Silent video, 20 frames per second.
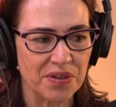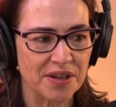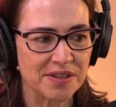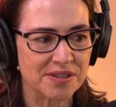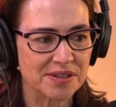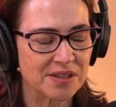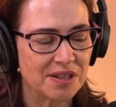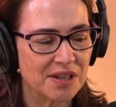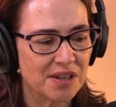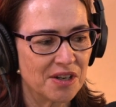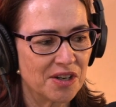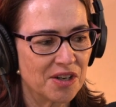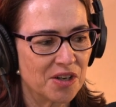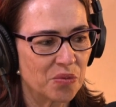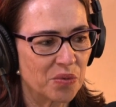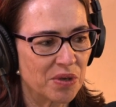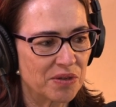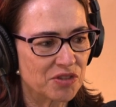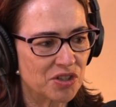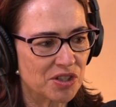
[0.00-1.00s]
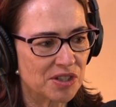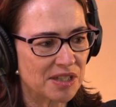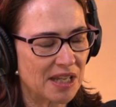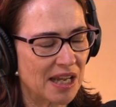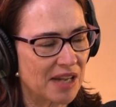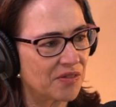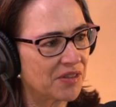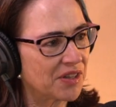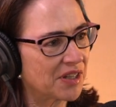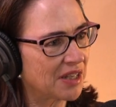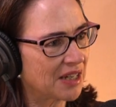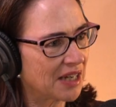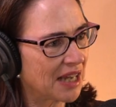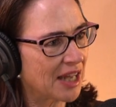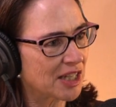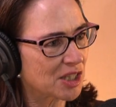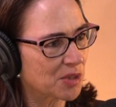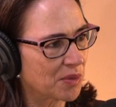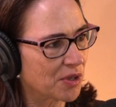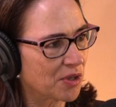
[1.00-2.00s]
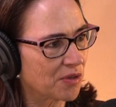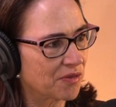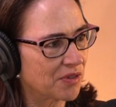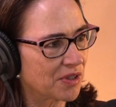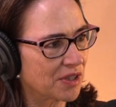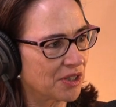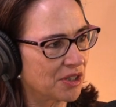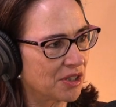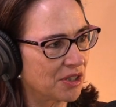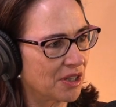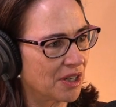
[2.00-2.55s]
us We've just had the announcement of a,